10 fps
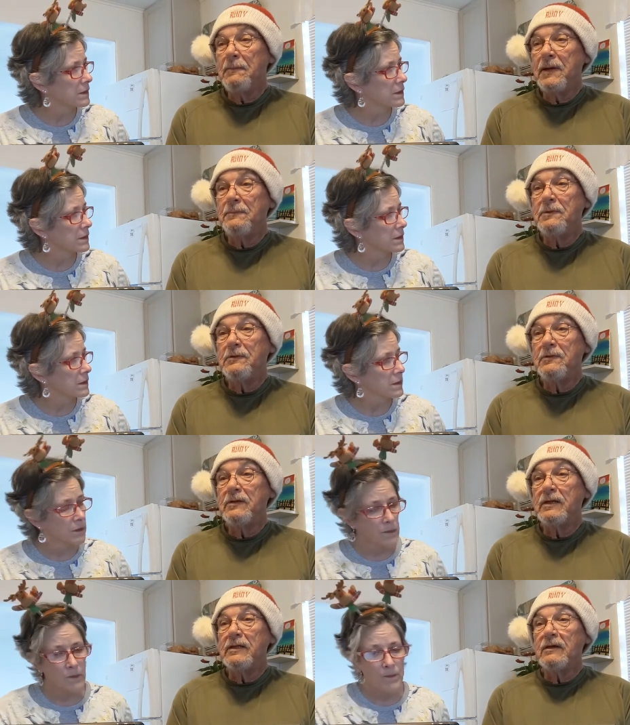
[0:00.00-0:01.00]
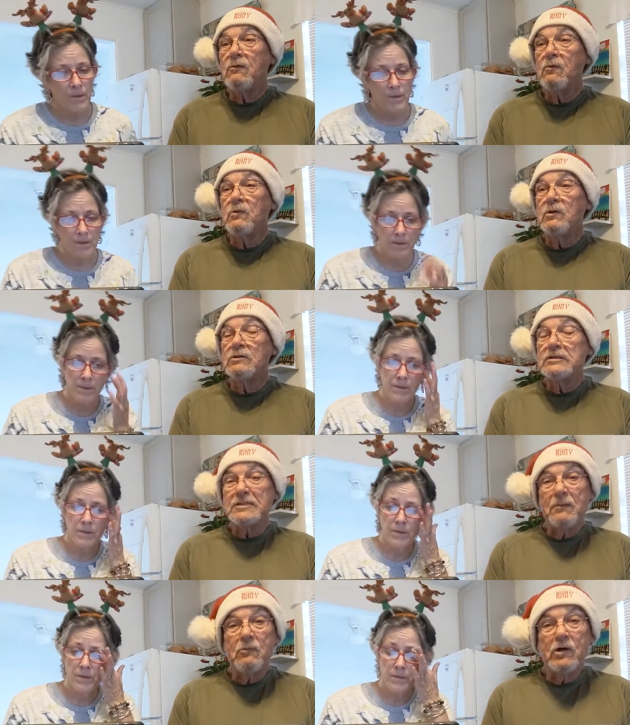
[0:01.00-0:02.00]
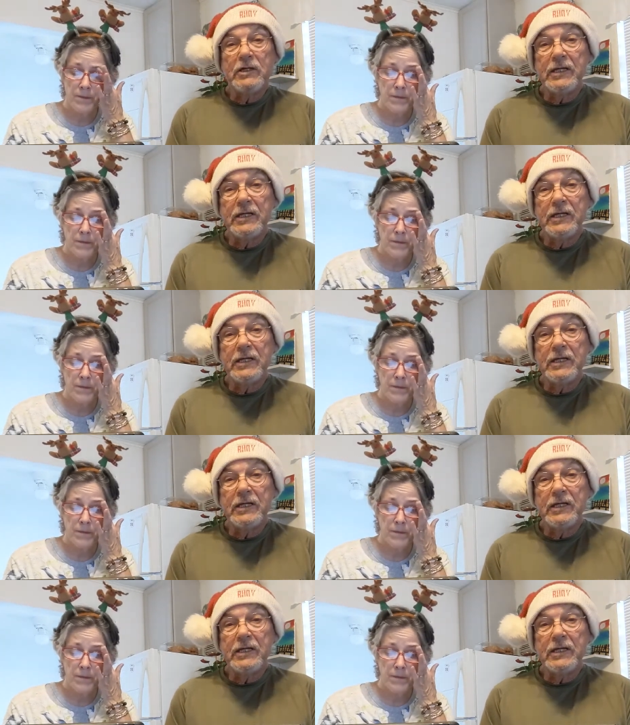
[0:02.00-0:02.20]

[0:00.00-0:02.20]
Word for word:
Speaker 1: people that were somewhat